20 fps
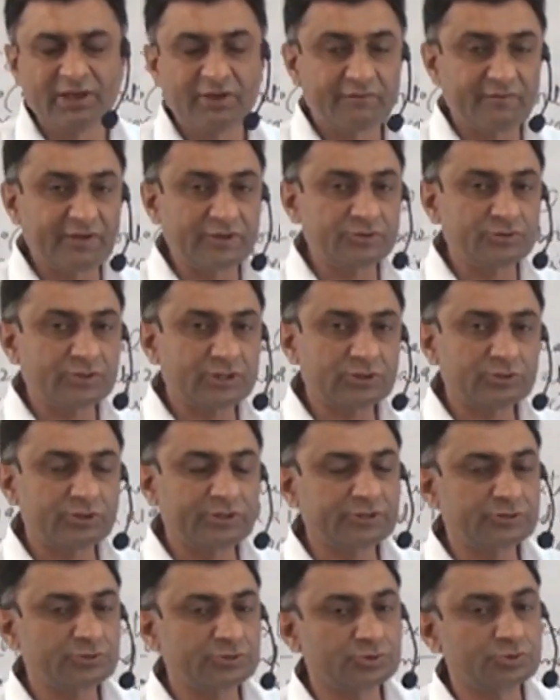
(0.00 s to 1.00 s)
When you are
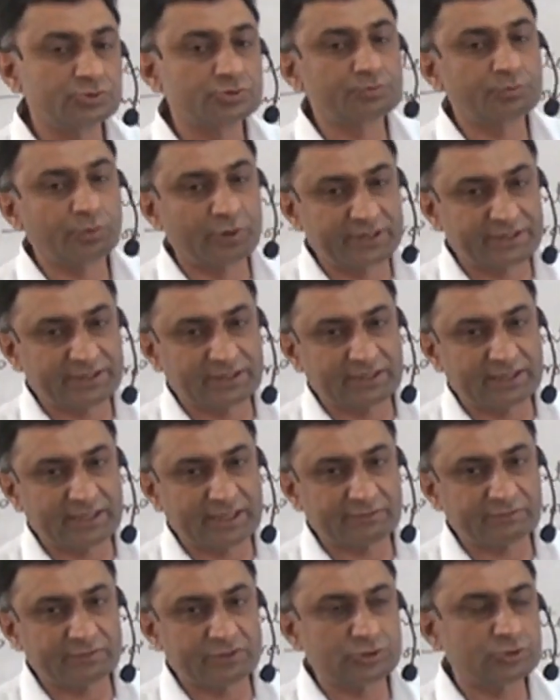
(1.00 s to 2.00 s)
going to use poetic
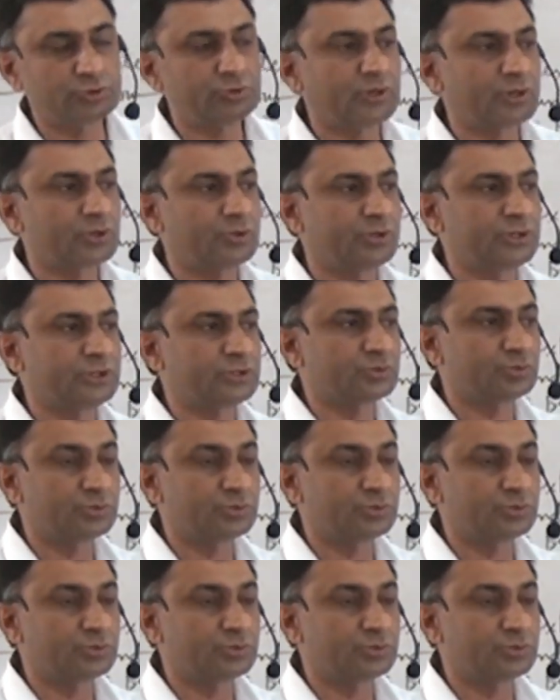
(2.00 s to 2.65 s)
language, you are going to